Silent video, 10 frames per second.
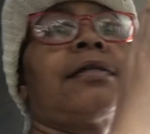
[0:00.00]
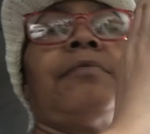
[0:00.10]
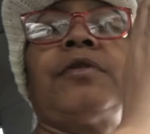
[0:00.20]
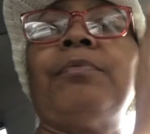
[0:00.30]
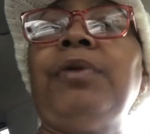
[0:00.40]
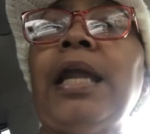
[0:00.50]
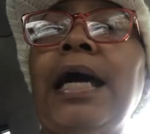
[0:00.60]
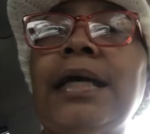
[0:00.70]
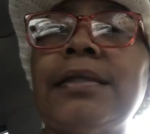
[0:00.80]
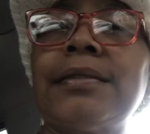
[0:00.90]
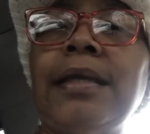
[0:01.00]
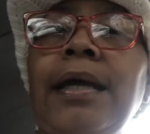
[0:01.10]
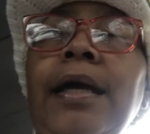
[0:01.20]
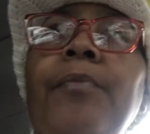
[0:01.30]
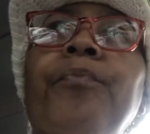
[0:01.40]
some supplies
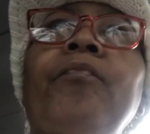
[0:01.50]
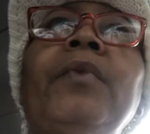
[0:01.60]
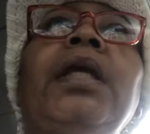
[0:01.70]
um,